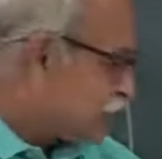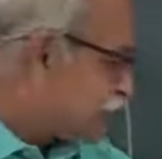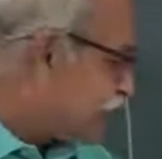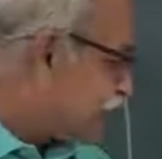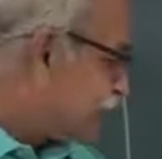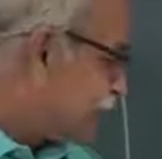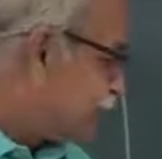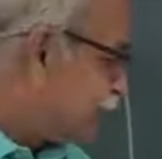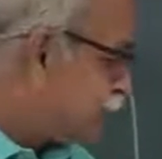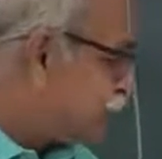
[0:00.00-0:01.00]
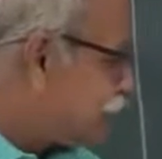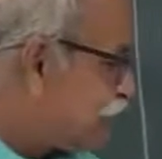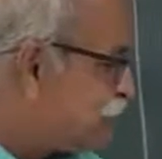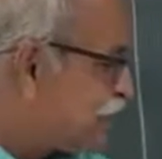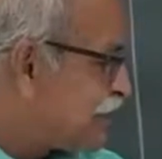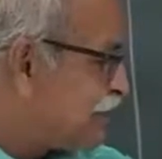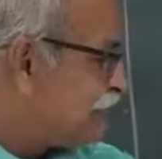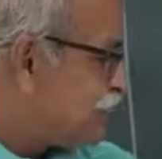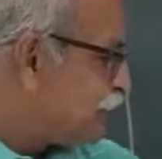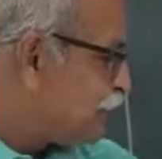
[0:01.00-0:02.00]
So, that is it, force by particle
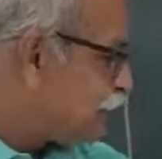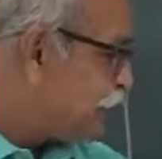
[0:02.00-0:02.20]
1 on